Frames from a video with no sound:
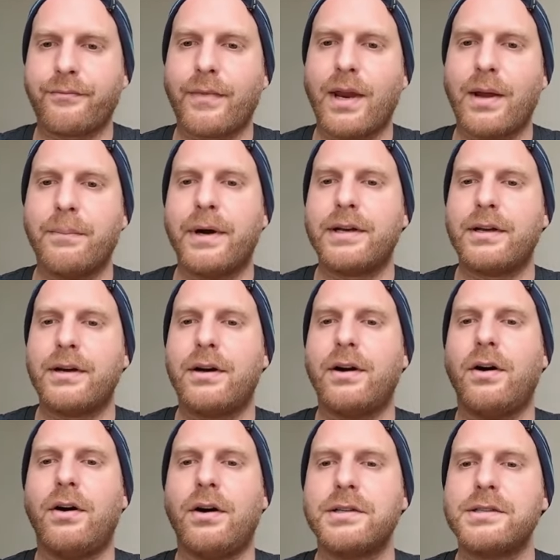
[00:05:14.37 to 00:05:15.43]
But
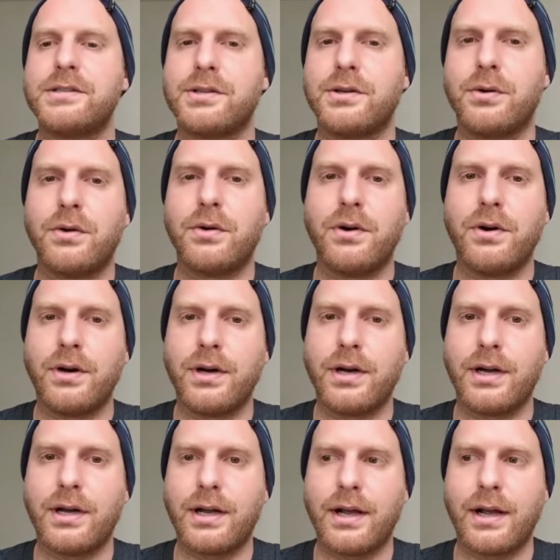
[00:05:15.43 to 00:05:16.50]
also
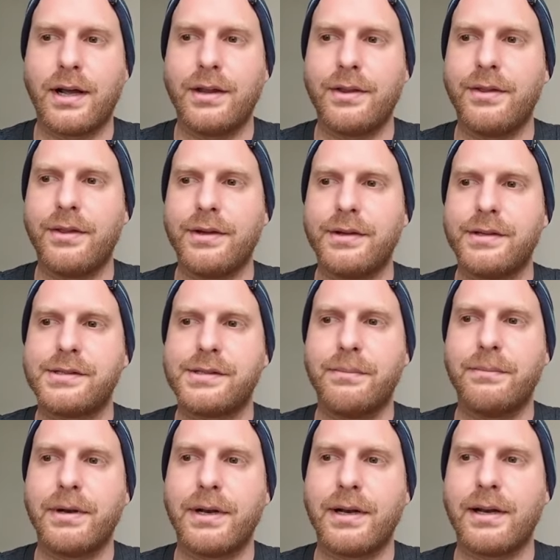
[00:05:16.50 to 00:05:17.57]
in the
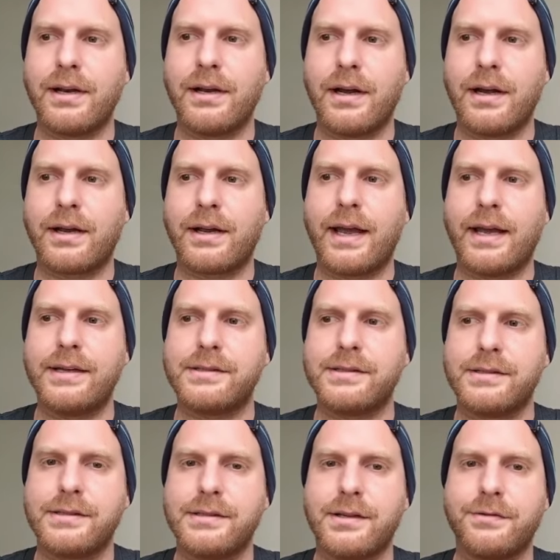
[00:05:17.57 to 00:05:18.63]
simple
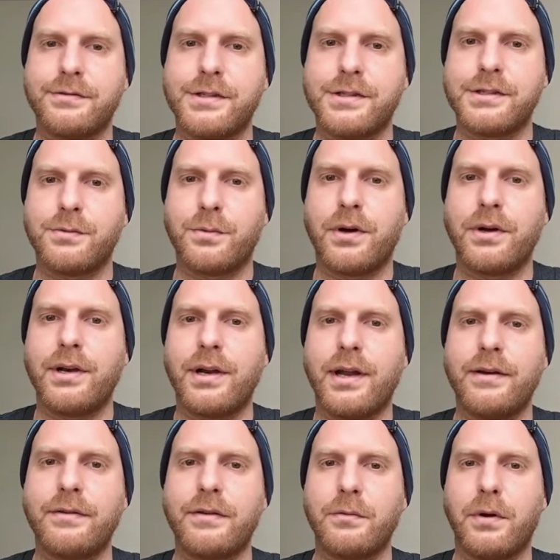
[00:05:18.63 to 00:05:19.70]
cases of just
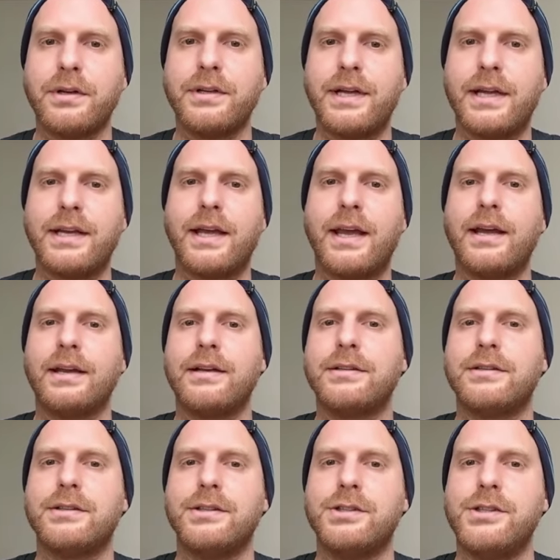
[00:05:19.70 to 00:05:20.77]
having one
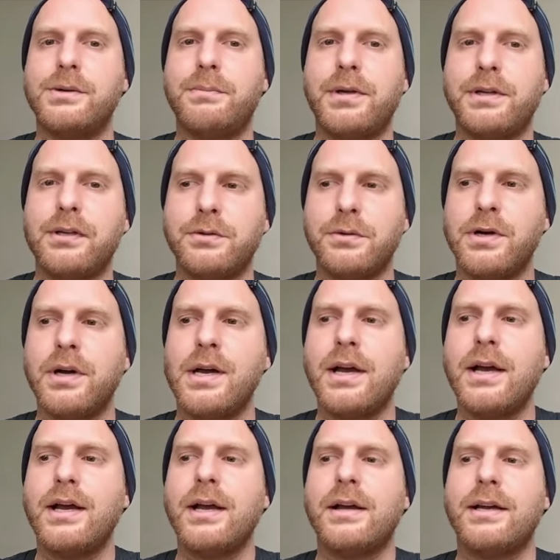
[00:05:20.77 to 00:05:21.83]
dedicated GPU,
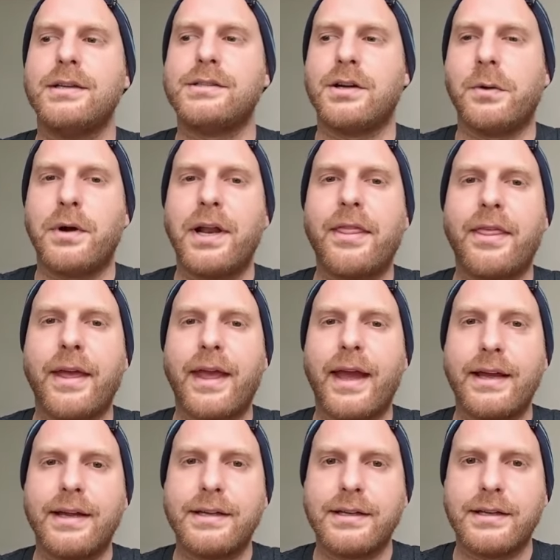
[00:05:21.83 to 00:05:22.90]
it's already the
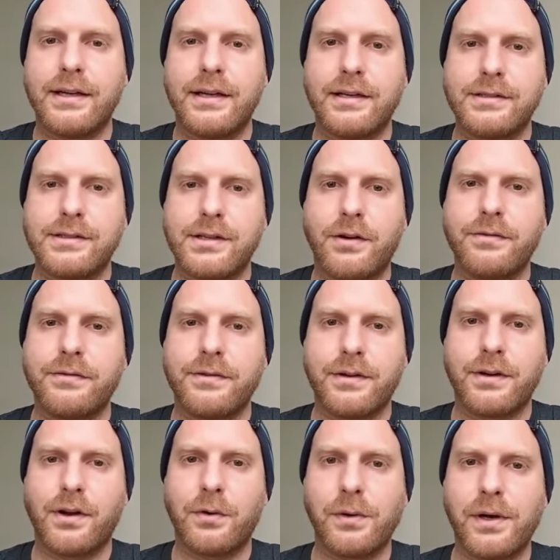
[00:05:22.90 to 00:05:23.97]
case. It's
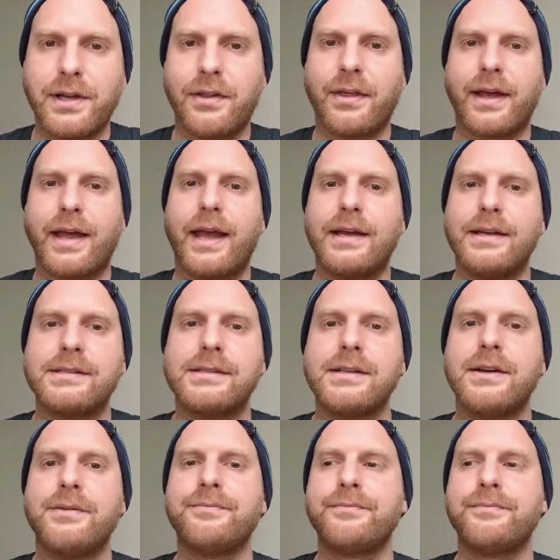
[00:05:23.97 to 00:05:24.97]
often already the case